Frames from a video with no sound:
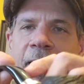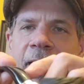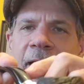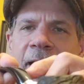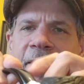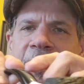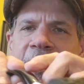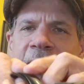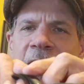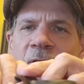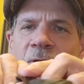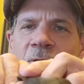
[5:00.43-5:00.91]

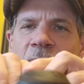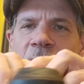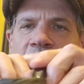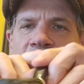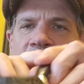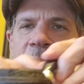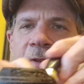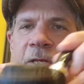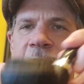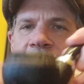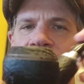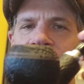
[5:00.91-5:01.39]
and they
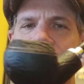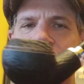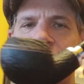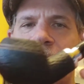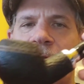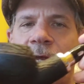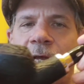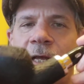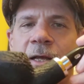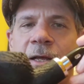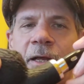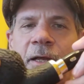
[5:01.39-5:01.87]
call this
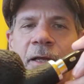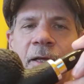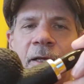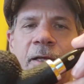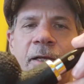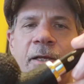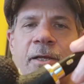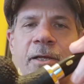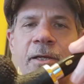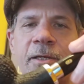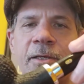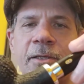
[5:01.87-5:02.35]
the
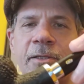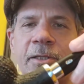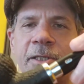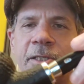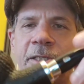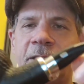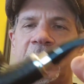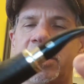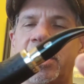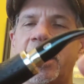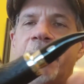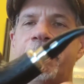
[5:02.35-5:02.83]

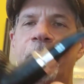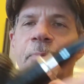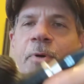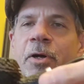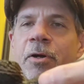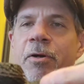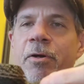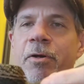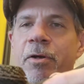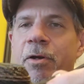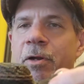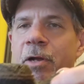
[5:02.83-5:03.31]

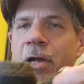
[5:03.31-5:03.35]
Skipper